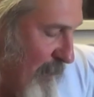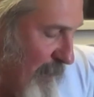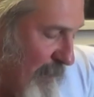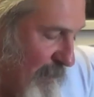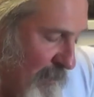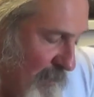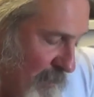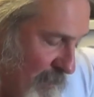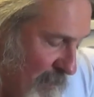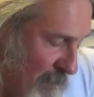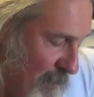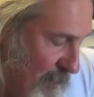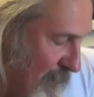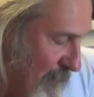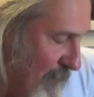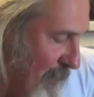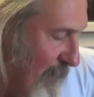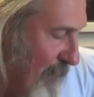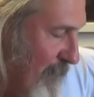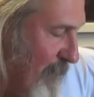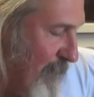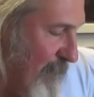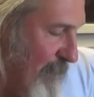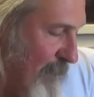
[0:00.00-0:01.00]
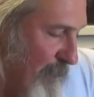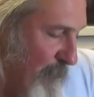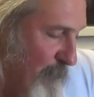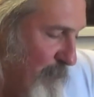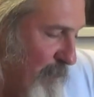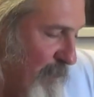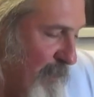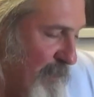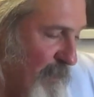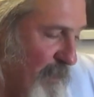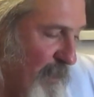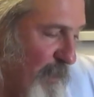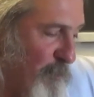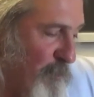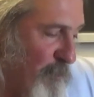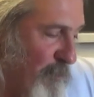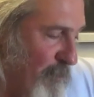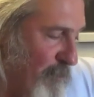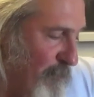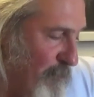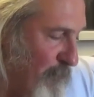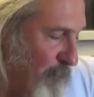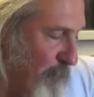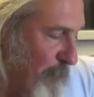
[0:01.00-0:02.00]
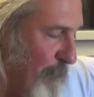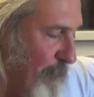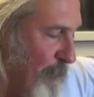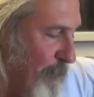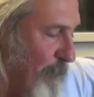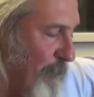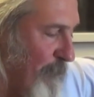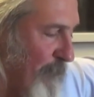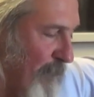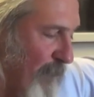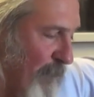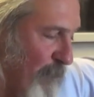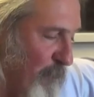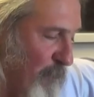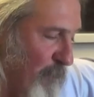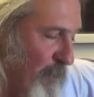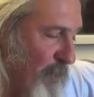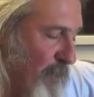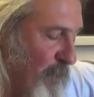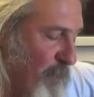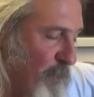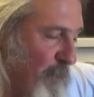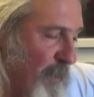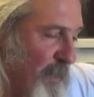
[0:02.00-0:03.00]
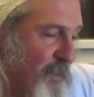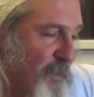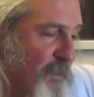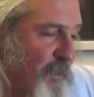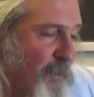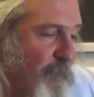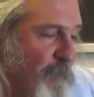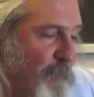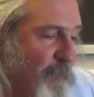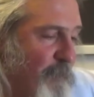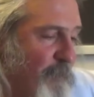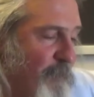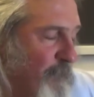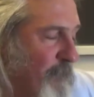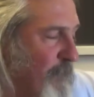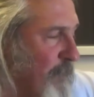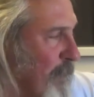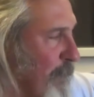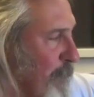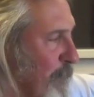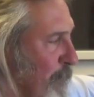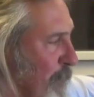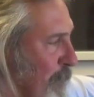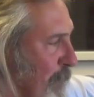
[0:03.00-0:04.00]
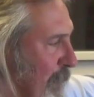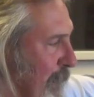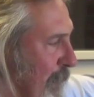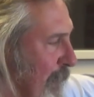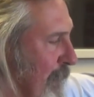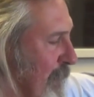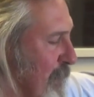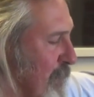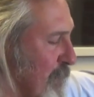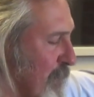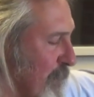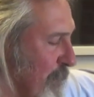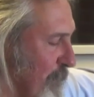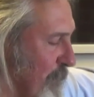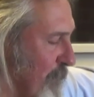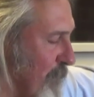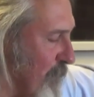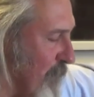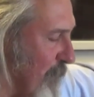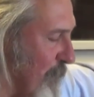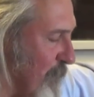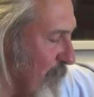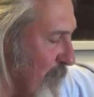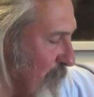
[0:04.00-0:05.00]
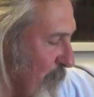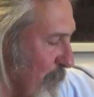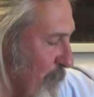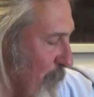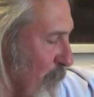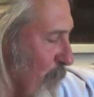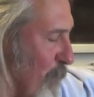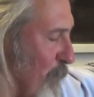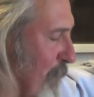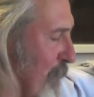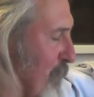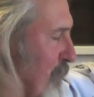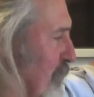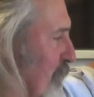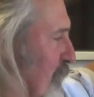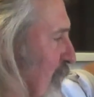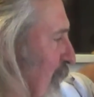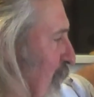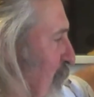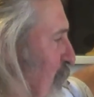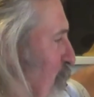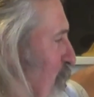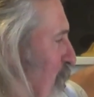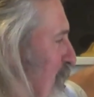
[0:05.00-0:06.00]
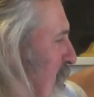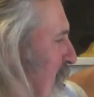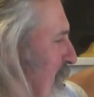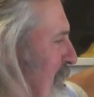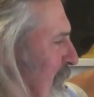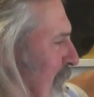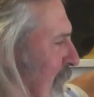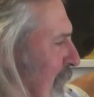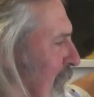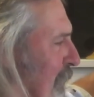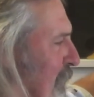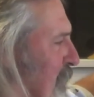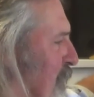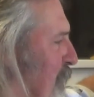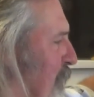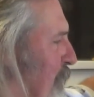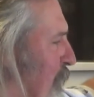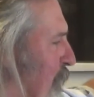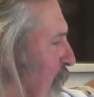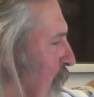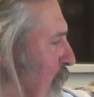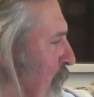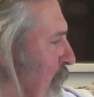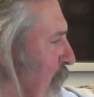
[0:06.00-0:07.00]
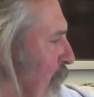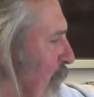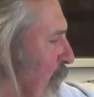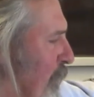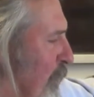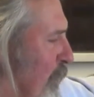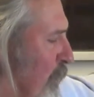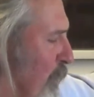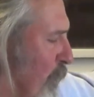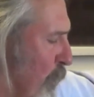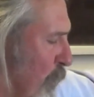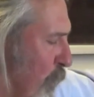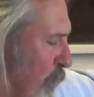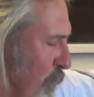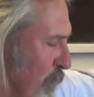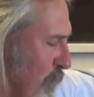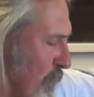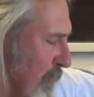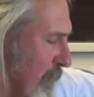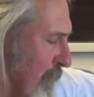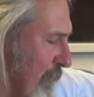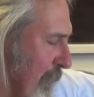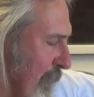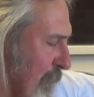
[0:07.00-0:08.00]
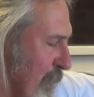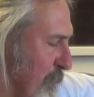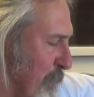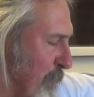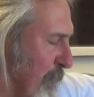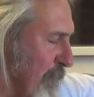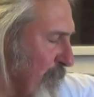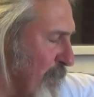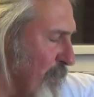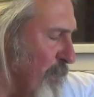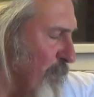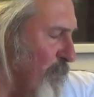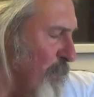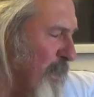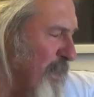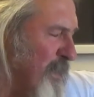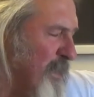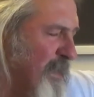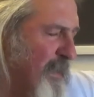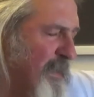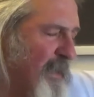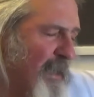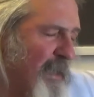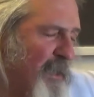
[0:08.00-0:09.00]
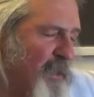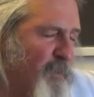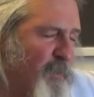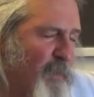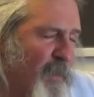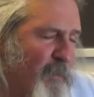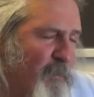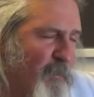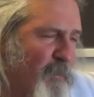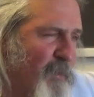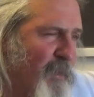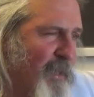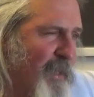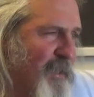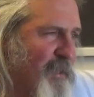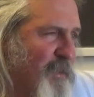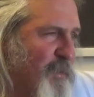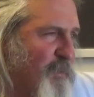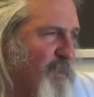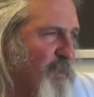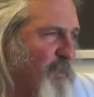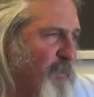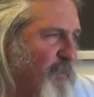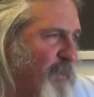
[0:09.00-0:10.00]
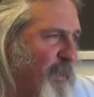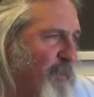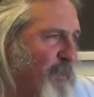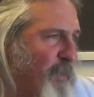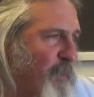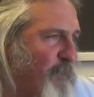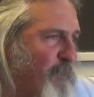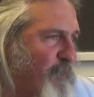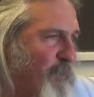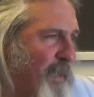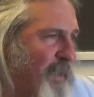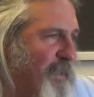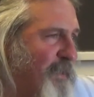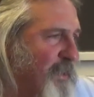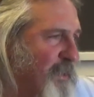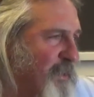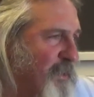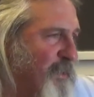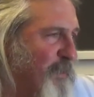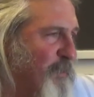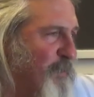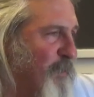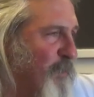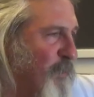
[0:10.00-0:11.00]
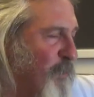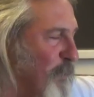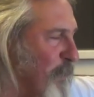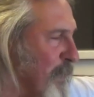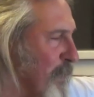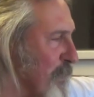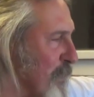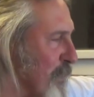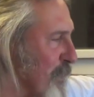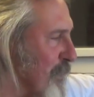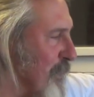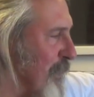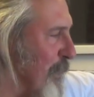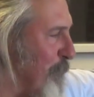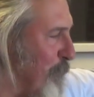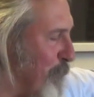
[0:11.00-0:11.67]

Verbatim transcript: at, an empty library room, and we're going to question them. And we're going to ask them some simple questions like, what's a tax? Or who's a taxpayer? Or what's a taxpayer? We're going to ask them some very basic, simple questions that